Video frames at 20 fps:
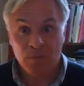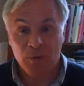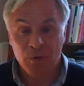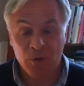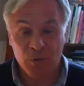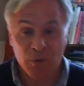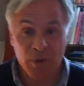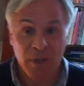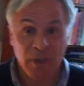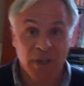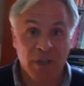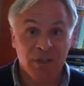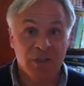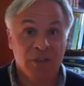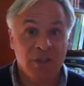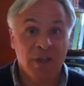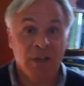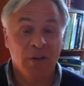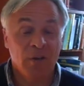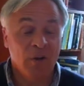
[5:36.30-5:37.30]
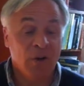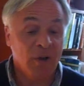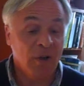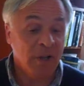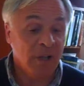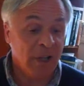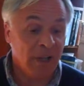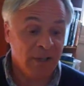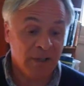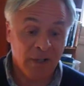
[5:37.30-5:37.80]
doing this. And
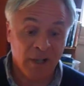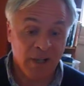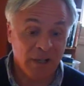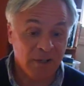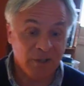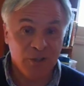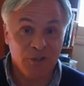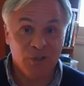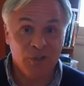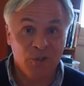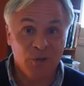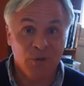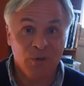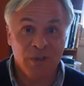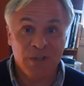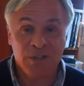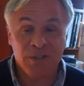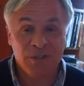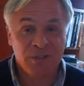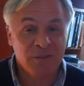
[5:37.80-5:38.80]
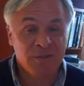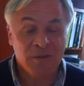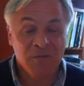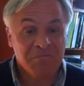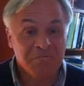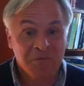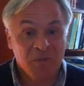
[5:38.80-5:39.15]
all I'll do is